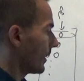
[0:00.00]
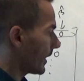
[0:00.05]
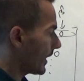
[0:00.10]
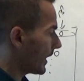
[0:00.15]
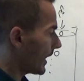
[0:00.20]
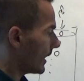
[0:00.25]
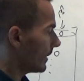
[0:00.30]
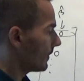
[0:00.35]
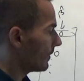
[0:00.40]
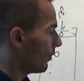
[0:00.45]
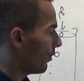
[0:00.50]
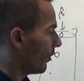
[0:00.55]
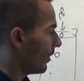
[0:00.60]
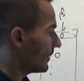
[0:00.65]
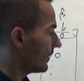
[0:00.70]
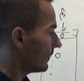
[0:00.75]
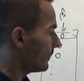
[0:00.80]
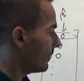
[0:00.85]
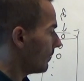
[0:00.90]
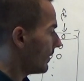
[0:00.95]
getting the
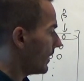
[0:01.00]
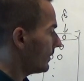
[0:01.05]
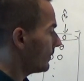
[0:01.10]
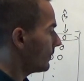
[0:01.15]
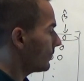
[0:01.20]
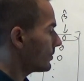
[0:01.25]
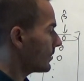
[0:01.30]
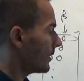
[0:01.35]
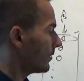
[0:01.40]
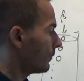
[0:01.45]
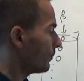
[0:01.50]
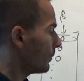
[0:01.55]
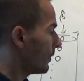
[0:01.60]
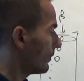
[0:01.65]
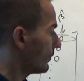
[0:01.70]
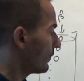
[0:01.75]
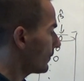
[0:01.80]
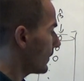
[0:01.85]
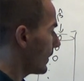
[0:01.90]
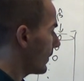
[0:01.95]
point estimates,
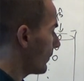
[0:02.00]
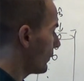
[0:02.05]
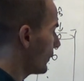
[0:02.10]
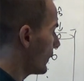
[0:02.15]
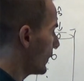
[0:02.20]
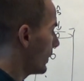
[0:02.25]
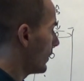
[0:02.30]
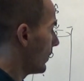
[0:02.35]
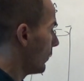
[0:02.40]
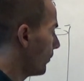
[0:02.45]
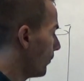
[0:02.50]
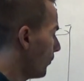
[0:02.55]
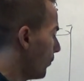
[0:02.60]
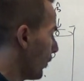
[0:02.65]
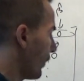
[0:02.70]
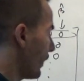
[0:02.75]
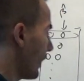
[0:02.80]
transpose them, put